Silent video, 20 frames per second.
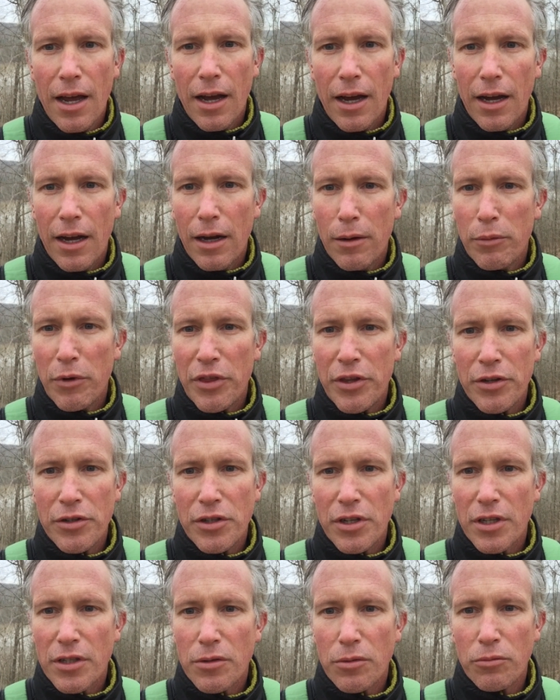but they're
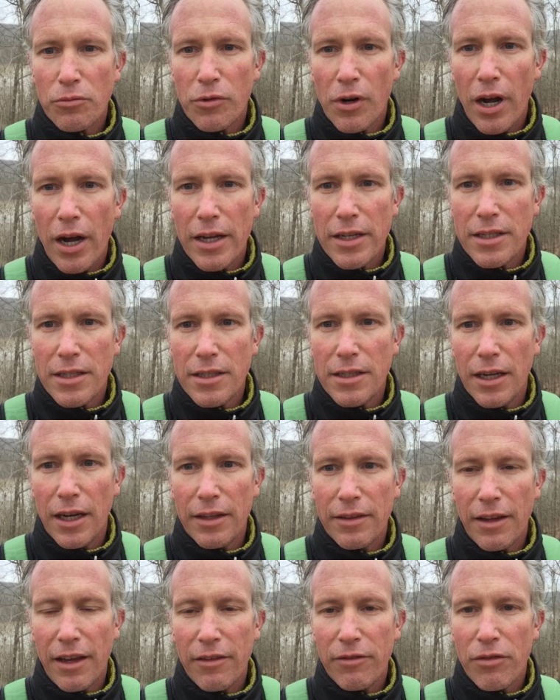just ruts,
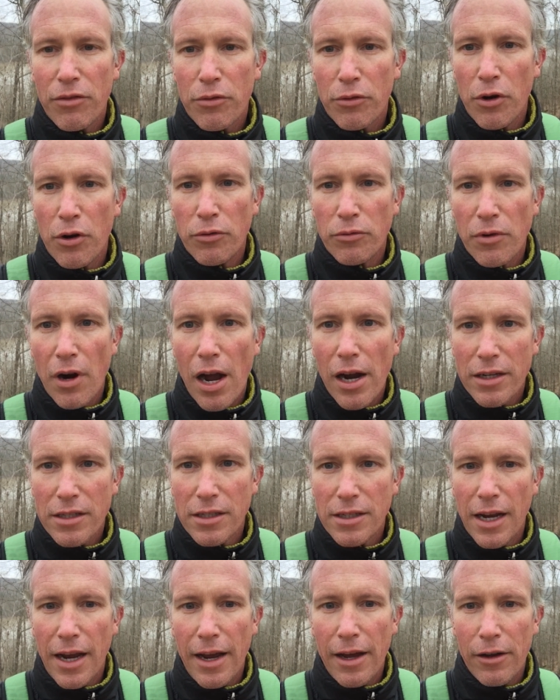and they've thrown rocks
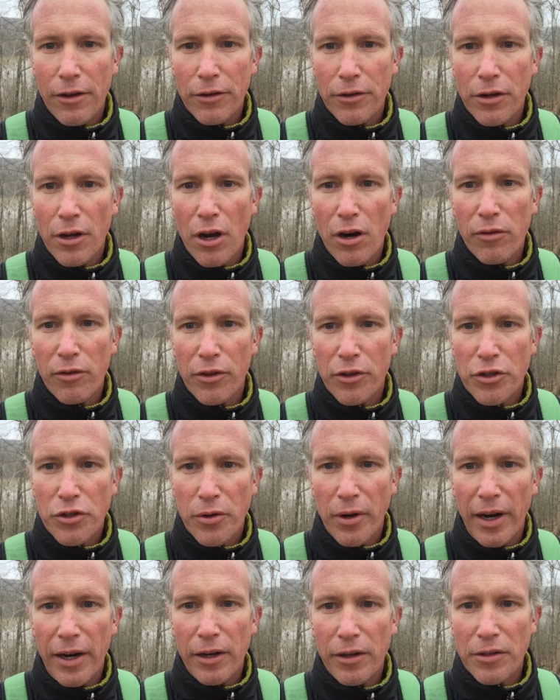down over the
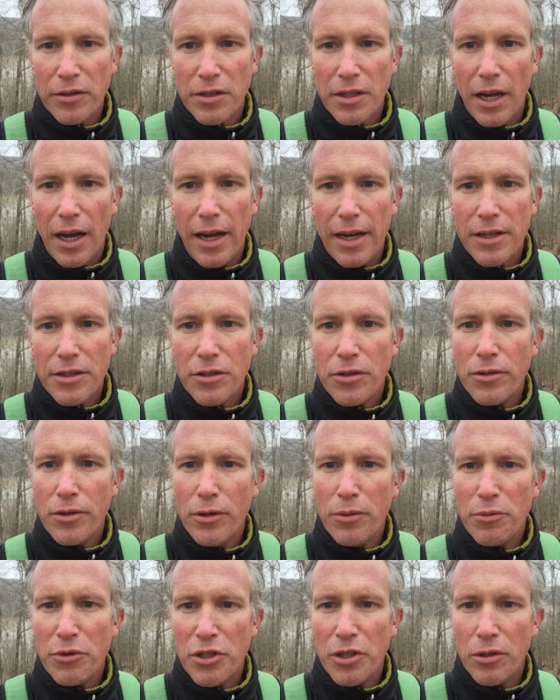trails, I
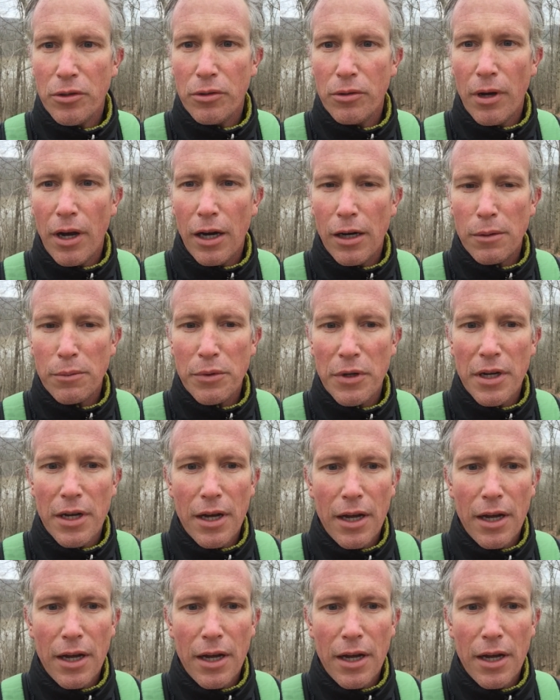assume to help